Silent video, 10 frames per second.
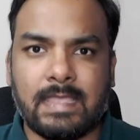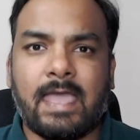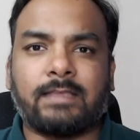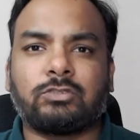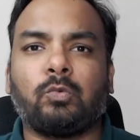
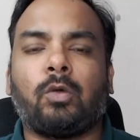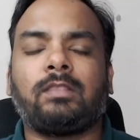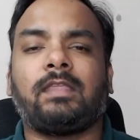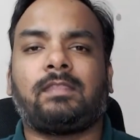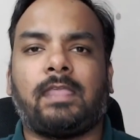as to what
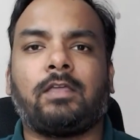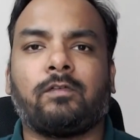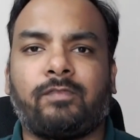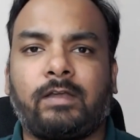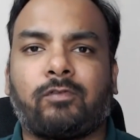they think
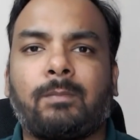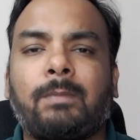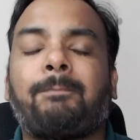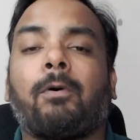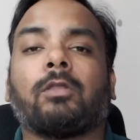of it from
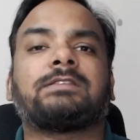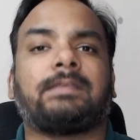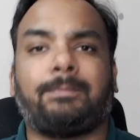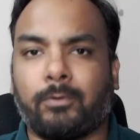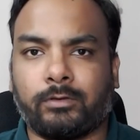a
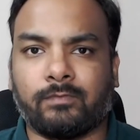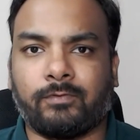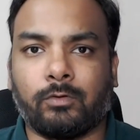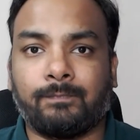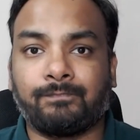policy point of
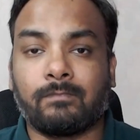view.